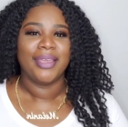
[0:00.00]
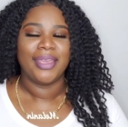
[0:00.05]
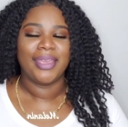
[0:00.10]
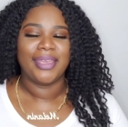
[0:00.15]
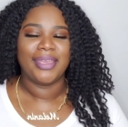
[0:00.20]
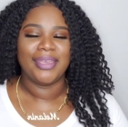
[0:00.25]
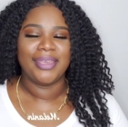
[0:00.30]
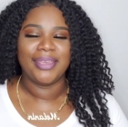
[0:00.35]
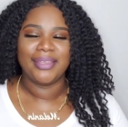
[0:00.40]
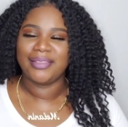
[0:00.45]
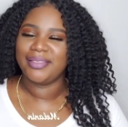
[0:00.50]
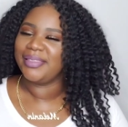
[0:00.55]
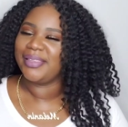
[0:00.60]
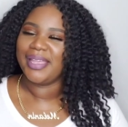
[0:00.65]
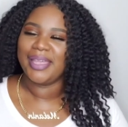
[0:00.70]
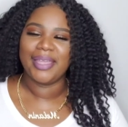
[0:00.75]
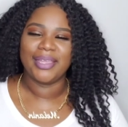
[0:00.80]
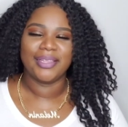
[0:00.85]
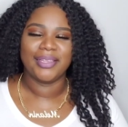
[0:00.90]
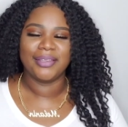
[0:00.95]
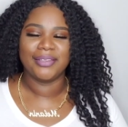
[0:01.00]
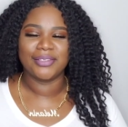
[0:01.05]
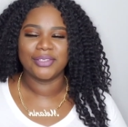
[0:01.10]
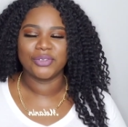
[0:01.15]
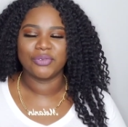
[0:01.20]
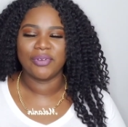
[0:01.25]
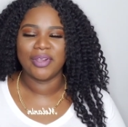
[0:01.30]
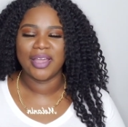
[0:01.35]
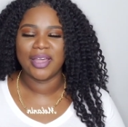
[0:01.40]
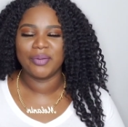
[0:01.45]
and hit that
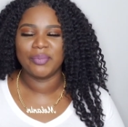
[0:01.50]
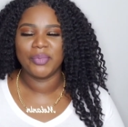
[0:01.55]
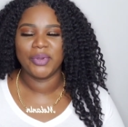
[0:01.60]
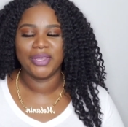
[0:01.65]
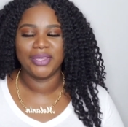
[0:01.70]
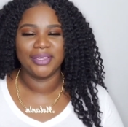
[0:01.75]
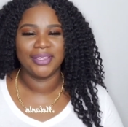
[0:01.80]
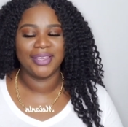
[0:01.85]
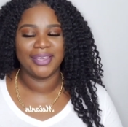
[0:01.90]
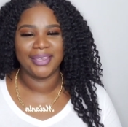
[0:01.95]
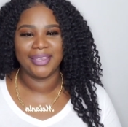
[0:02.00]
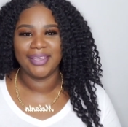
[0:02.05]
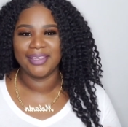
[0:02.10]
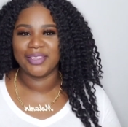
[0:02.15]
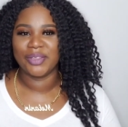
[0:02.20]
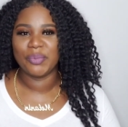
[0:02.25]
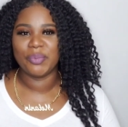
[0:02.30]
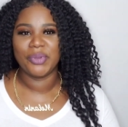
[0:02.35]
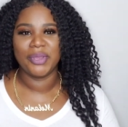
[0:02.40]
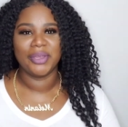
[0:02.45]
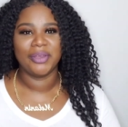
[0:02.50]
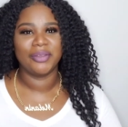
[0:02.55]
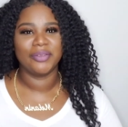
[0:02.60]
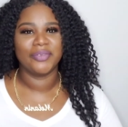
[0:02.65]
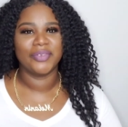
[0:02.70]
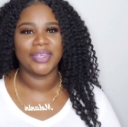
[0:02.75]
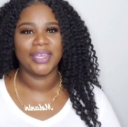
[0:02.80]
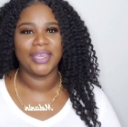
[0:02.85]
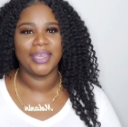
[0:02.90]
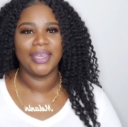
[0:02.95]
subscribe button and hit the bell
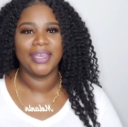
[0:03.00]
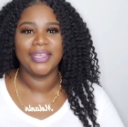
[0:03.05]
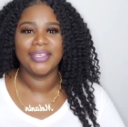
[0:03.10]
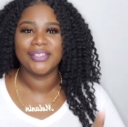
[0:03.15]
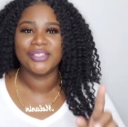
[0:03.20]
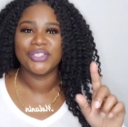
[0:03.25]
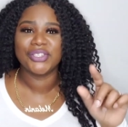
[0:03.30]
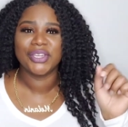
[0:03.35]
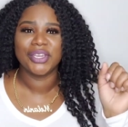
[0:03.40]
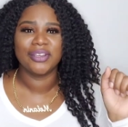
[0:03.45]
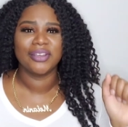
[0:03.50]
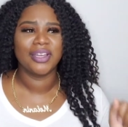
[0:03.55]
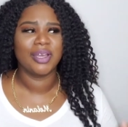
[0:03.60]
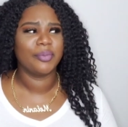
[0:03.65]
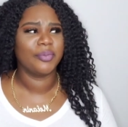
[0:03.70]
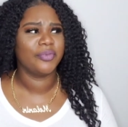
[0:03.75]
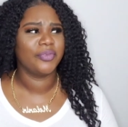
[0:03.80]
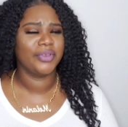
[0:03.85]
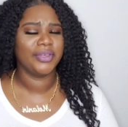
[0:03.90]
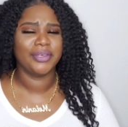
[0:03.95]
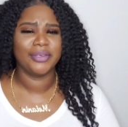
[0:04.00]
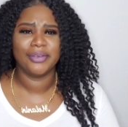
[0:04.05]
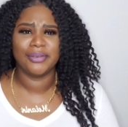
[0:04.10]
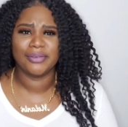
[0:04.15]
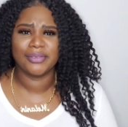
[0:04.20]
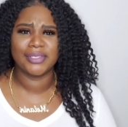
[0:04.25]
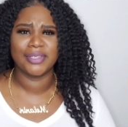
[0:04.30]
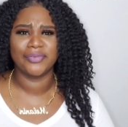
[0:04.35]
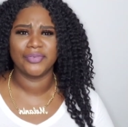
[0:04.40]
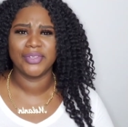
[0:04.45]
if you can and share a couple
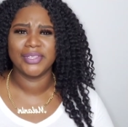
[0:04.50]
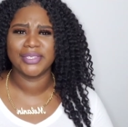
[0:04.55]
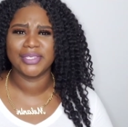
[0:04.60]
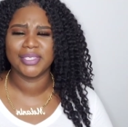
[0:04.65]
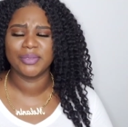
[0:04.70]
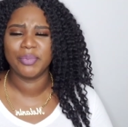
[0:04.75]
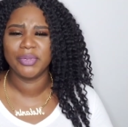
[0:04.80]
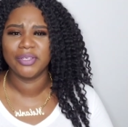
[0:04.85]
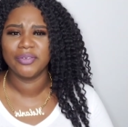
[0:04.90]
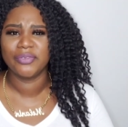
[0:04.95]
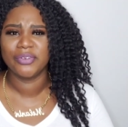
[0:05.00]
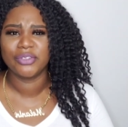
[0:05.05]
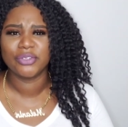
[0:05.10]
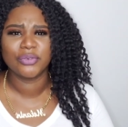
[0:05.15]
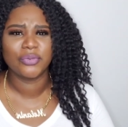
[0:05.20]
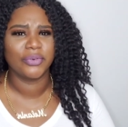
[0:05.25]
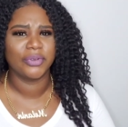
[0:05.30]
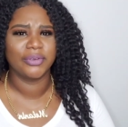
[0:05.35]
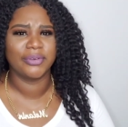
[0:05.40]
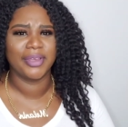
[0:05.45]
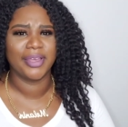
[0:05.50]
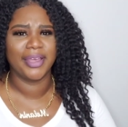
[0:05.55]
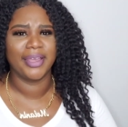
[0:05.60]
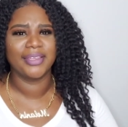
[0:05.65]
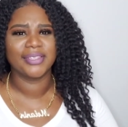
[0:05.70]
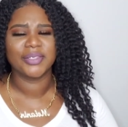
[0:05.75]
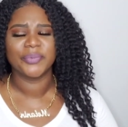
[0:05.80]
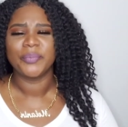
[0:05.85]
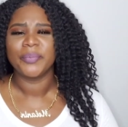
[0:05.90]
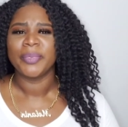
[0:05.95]
videos if this is beneficial for you
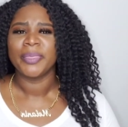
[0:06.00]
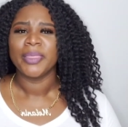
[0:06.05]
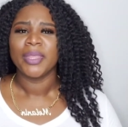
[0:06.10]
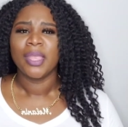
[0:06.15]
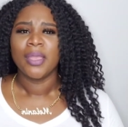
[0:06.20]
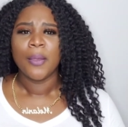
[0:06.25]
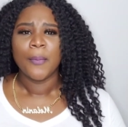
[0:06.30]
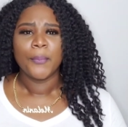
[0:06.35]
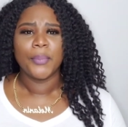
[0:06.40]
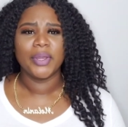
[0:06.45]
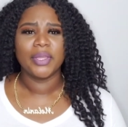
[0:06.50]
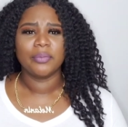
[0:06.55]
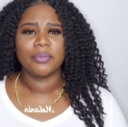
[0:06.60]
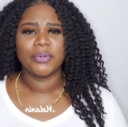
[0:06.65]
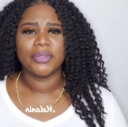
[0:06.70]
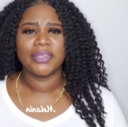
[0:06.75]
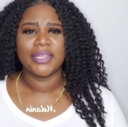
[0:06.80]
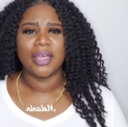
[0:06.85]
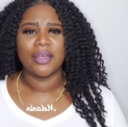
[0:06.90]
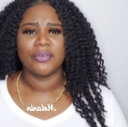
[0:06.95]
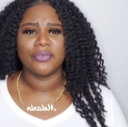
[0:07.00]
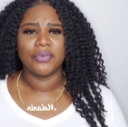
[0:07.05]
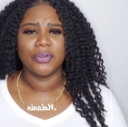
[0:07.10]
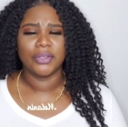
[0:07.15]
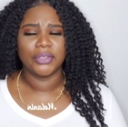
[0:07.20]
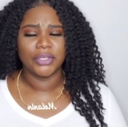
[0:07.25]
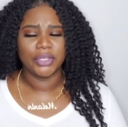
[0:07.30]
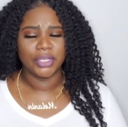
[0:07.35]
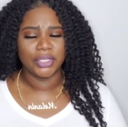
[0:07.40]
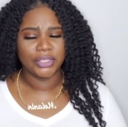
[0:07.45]
guys. But without
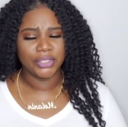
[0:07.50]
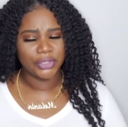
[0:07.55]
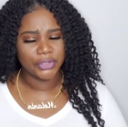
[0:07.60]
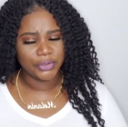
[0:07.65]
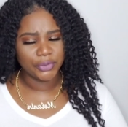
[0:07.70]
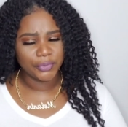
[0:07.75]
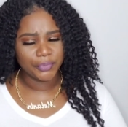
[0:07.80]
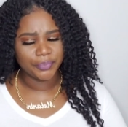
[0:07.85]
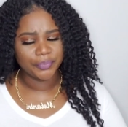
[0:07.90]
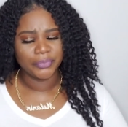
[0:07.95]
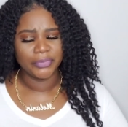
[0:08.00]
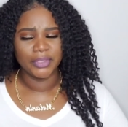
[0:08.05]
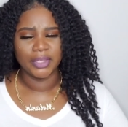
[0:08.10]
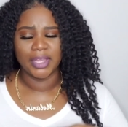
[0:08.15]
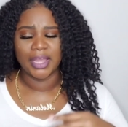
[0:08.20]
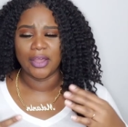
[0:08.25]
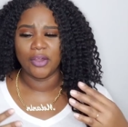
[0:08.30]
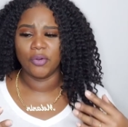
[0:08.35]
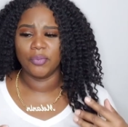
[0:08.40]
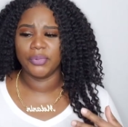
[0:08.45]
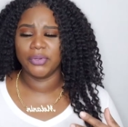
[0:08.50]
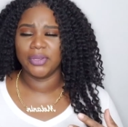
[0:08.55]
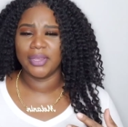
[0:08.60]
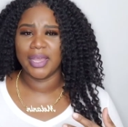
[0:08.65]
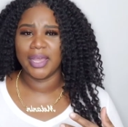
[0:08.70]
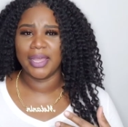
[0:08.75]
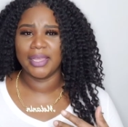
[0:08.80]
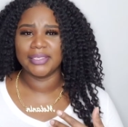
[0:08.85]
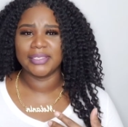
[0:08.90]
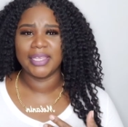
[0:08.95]
further ado, I hope you
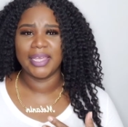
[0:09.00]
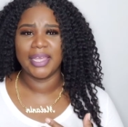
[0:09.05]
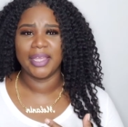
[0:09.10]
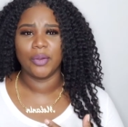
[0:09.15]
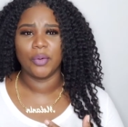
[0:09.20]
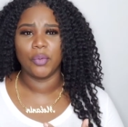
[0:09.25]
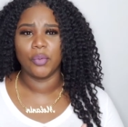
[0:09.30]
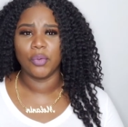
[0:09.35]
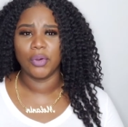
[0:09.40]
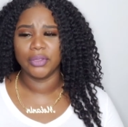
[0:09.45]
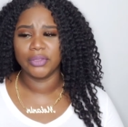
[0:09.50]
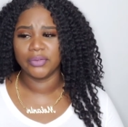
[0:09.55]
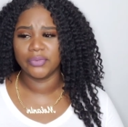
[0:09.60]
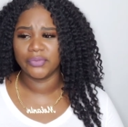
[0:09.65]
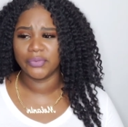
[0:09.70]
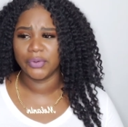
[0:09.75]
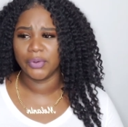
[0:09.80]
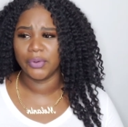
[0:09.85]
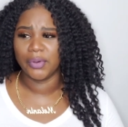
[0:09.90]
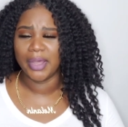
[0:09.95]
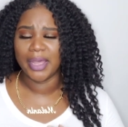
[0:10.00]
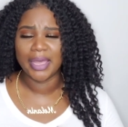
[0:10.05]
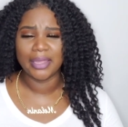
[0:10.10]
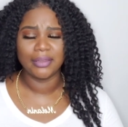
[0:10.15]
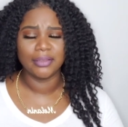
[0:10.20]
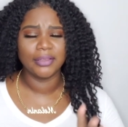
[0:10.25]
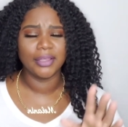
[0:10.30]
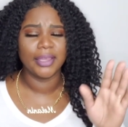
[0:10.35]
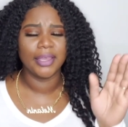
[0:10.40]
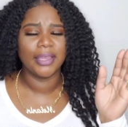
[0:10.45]
guys had a wonderful
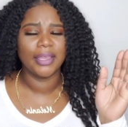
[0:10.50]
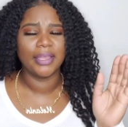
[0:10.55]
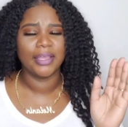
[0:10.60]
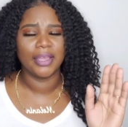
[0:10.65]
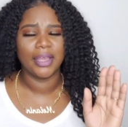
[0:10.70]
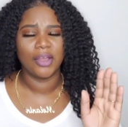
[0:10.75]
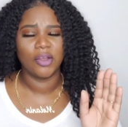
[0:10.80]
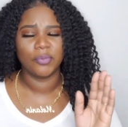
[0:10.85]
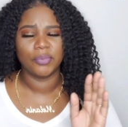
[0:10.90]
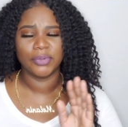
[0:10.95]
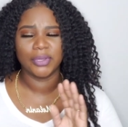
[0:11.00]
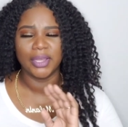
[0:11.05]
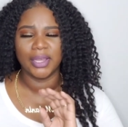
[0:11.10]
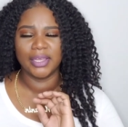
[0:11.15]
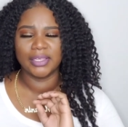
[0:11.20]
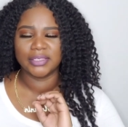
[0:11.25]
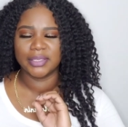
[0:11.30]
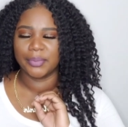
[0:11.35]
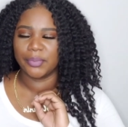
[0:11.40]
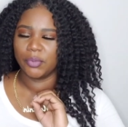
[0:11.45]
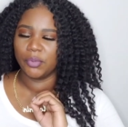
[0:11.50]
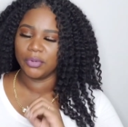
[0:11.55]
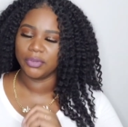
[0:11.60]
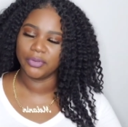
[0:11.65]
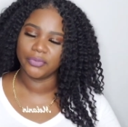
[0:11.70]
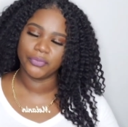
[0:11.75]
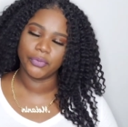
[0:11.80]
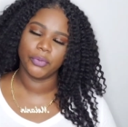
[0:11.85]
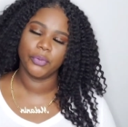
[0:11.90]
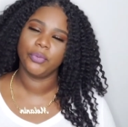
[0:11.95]
holiday. I hope you guys have a
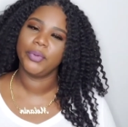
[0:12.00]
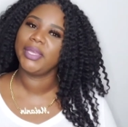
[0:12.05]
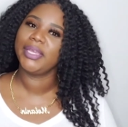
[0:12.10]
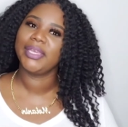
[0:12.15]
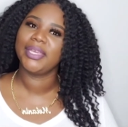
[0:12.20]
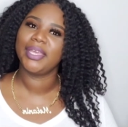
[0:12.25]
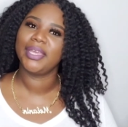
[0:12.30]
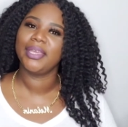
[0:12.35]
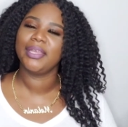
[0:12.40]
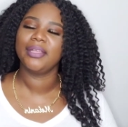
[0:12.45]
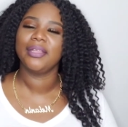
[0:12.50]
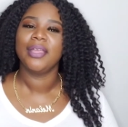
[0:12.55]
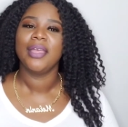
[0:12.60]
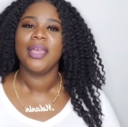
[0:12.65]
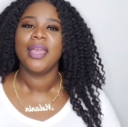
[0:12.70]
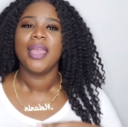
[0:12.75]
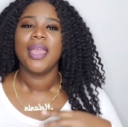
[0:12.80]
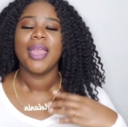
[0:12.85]
wonderful weekend.